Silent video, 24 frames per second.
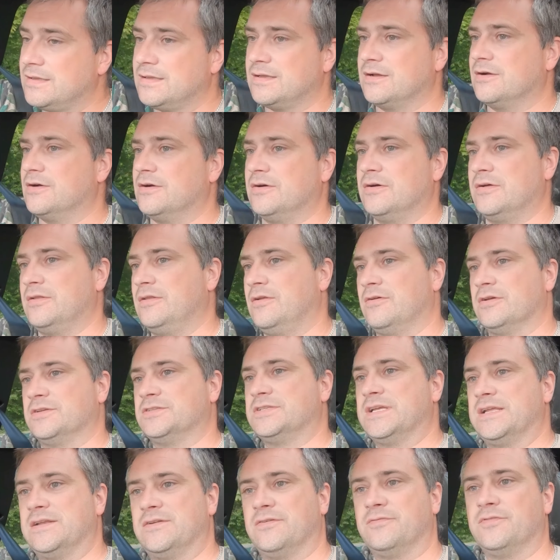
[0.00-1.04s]
uh, like I
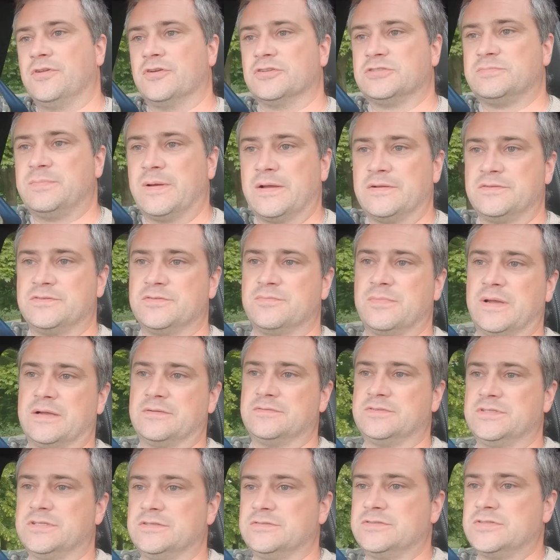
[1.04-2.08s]
said I've not spoke to
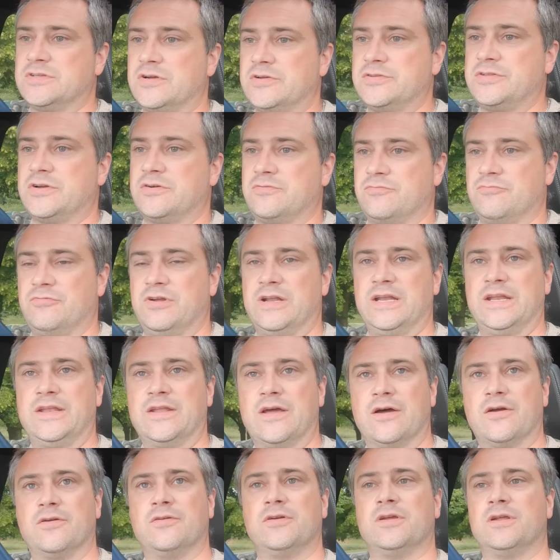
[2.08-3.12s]
Mountune, so I don't really
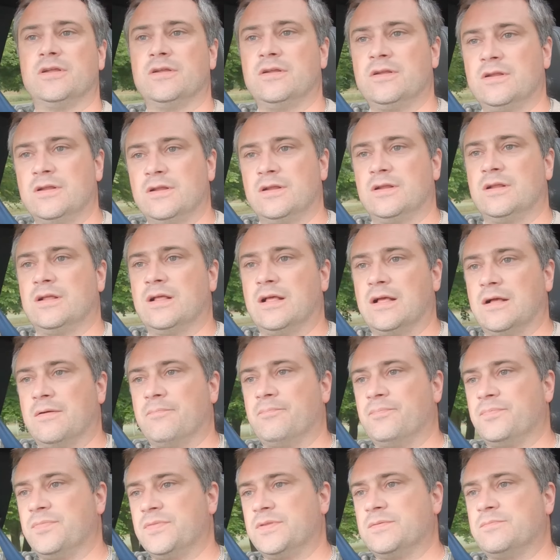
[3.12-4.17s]
know
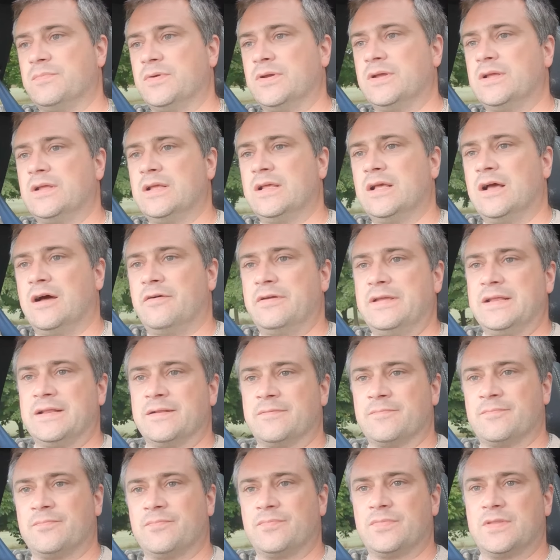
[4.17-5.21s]
um, but I think
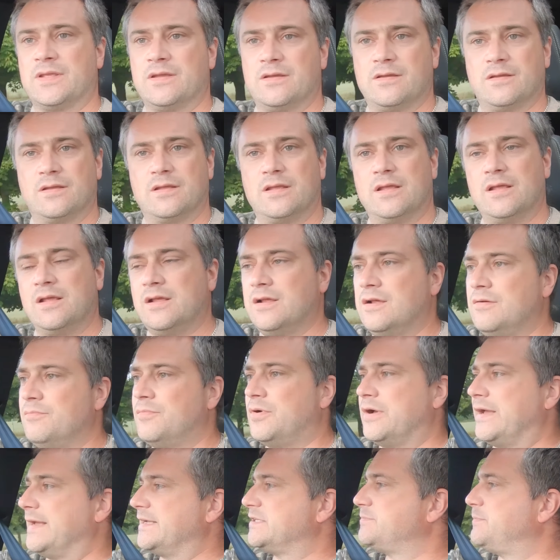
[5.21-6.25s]

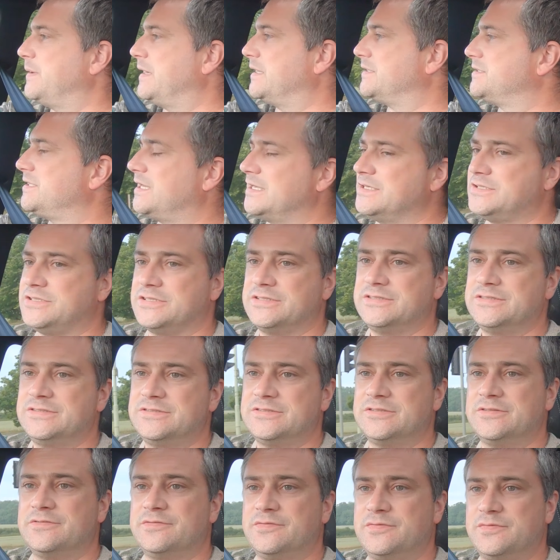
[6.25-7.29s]
my expectations
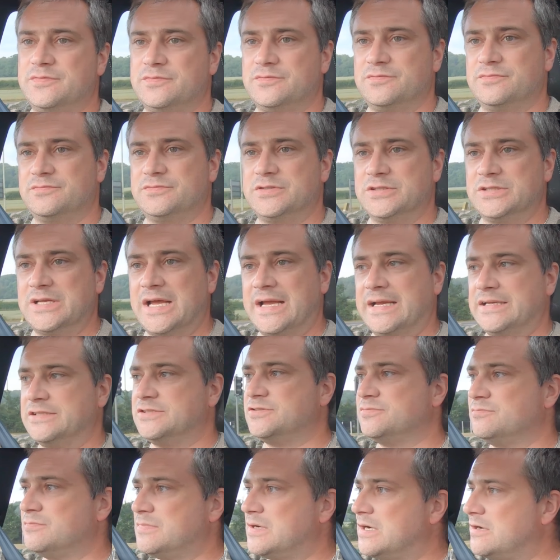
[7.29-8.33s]
of today and
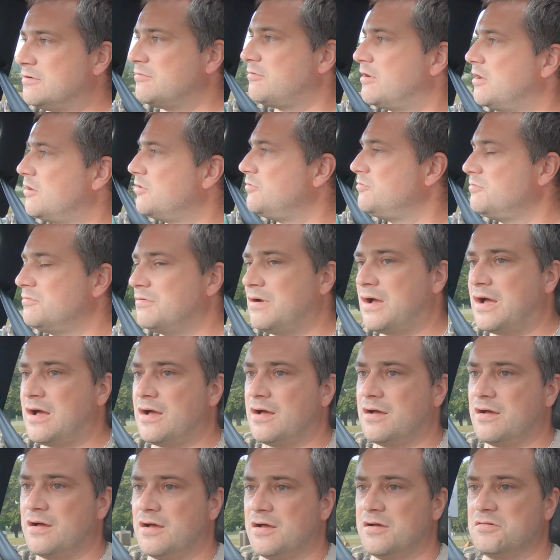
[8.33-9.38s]
tomorrow
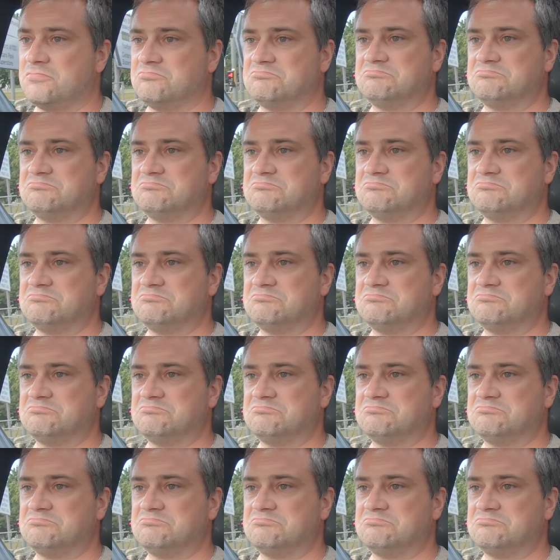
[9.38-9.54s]
are